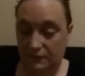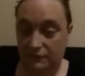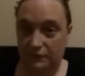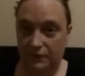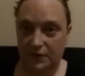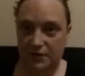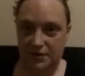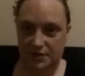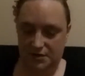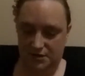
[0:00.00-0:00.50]

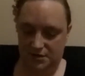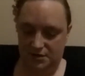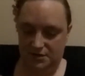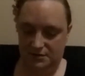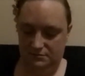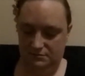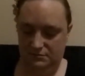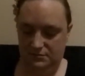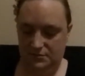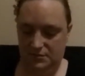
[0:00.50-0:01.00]
First,
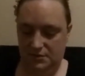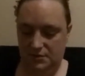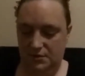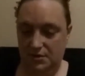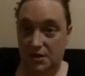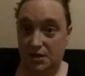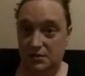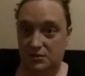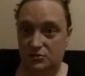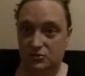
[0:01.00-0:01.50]

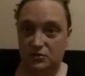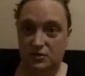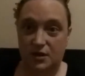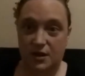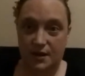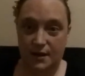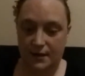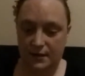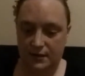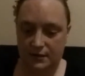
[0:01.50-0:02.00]
let's
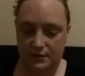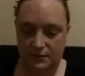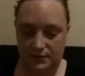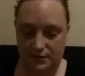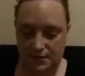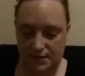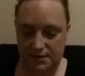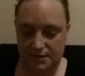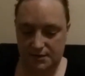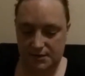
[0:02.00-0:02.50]
try
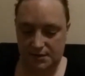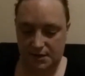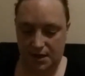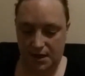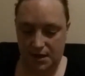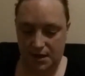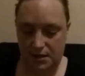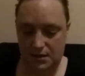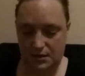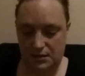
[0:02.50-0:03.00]
this
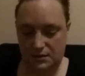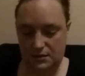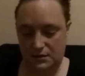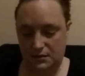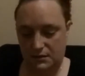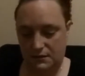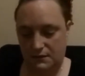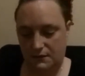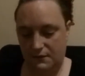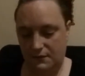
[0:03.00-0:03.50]
cake
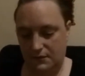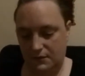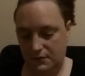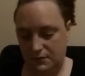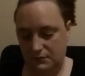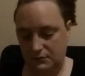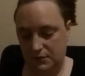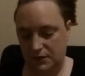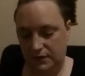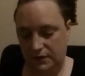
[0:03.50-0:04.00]

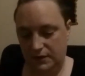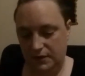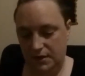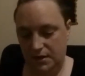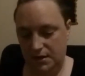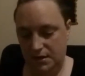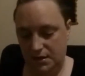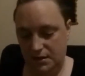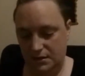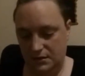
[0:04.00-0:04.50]
with
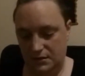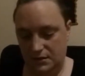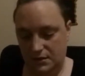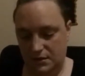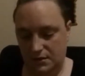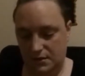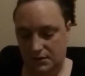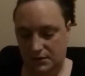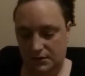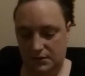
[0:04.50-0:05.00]
the
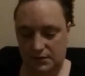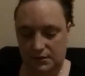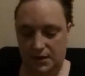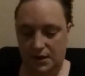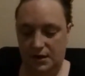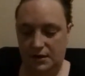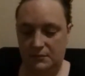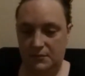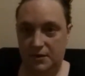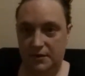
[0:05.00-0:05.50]

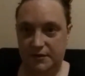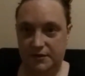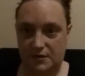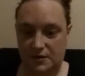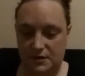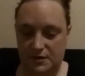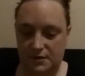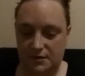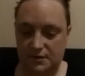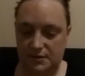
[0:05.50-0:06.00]
caramel
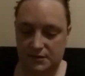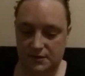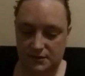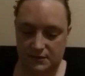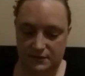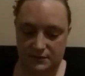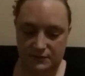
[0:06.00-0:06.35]
sauce.